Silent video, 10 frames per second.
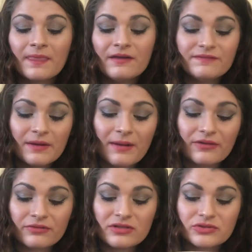fell
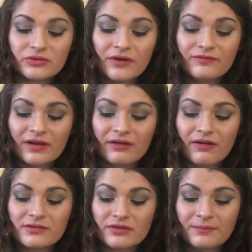back through the door and flung her
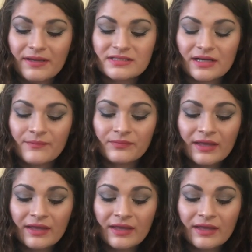arms around Peter.